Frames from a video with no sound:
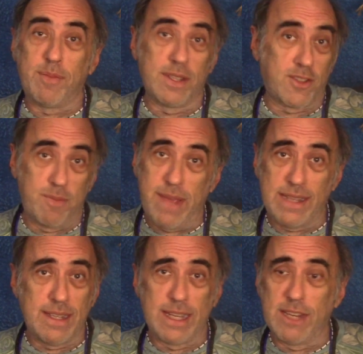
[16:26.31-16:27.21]
is
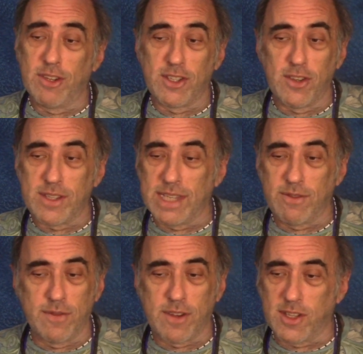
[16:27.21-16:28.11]
dramatically reduced if
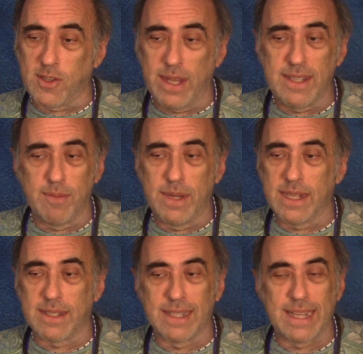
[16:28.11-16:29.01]
you've got 20
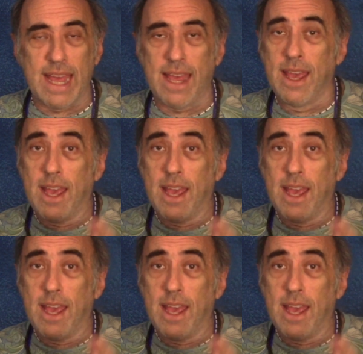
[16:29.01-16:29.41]
minutes a day